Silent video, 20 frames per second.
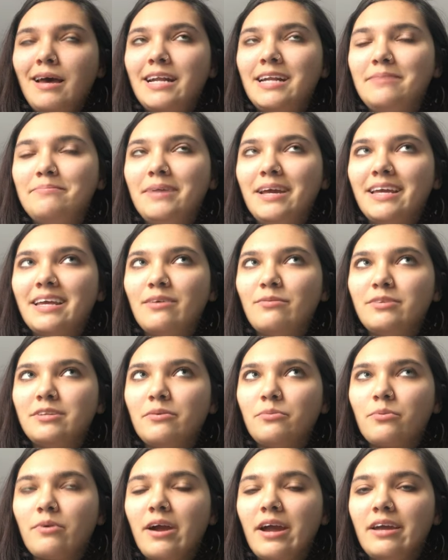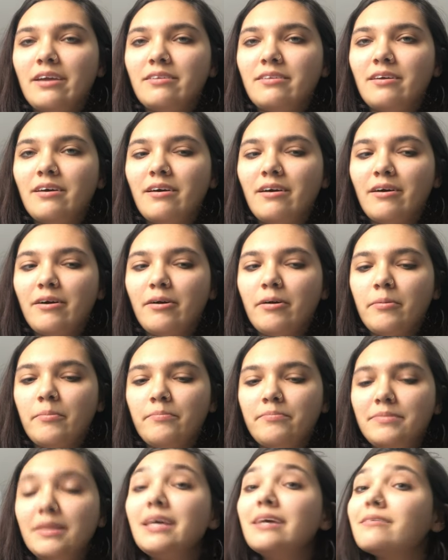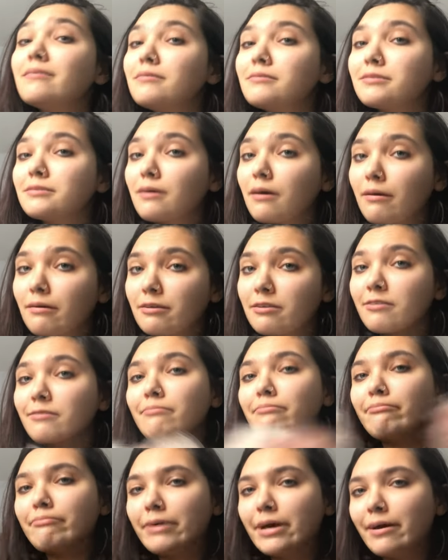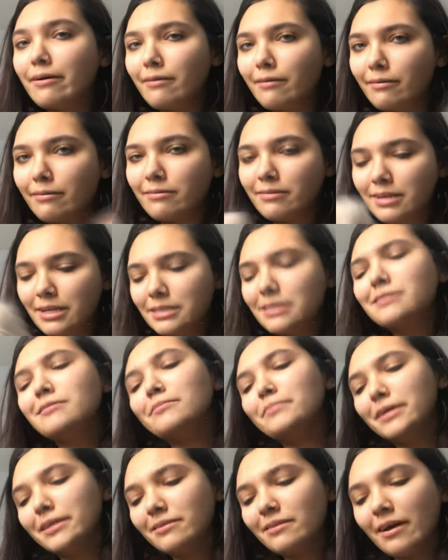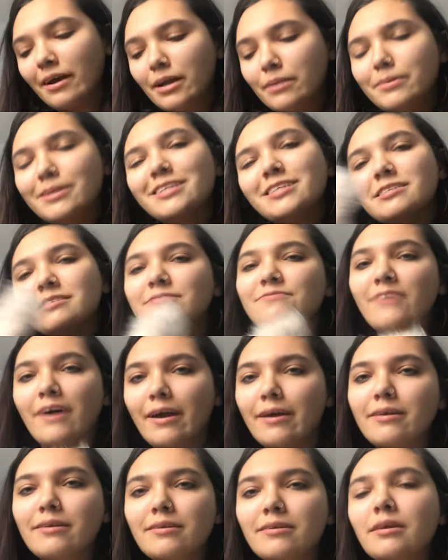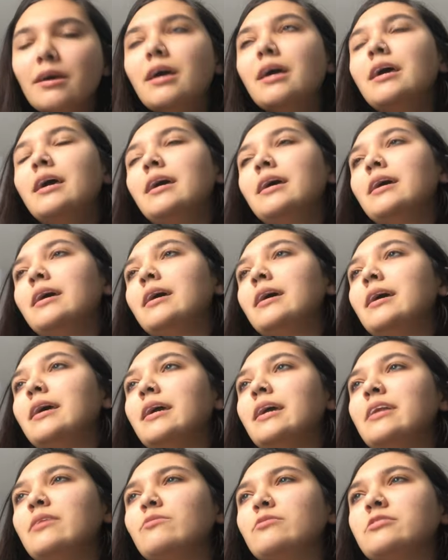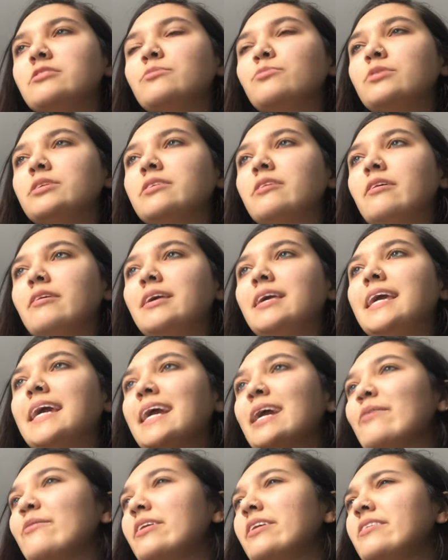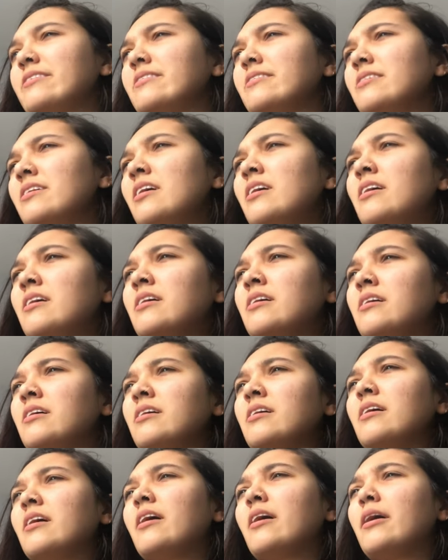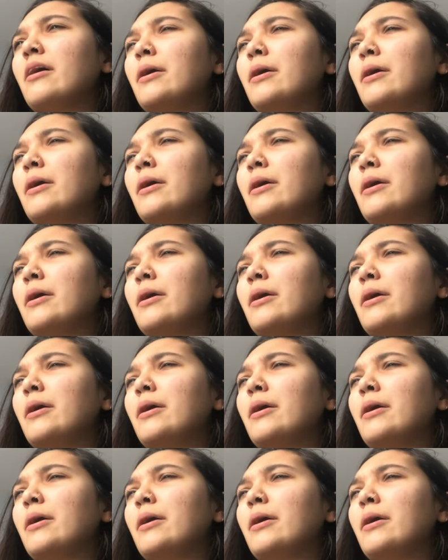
make it with the right needle size, but it's a little bit tight, but it's fine. And it was with the Karen, I